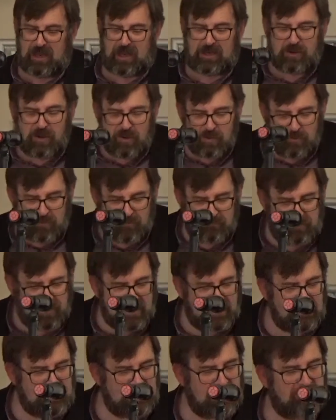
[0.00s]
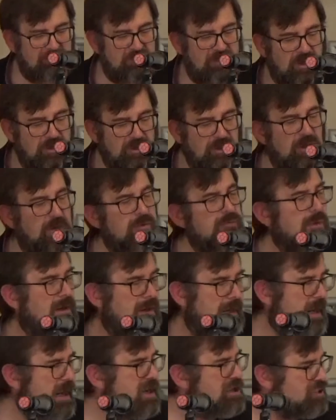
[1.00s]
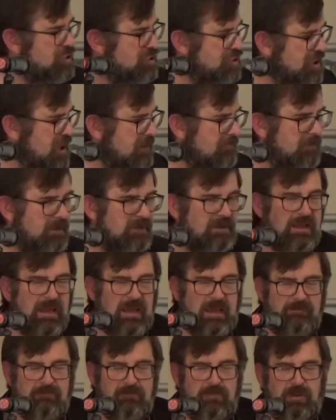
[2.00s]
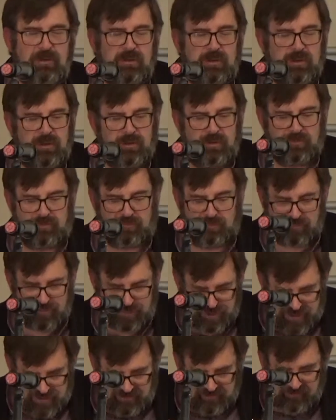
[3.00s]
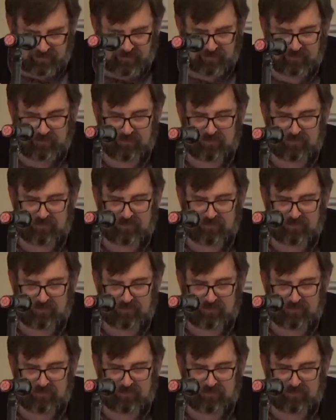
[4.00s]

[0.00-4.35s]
and who have been given a new relationship with him through Jesus.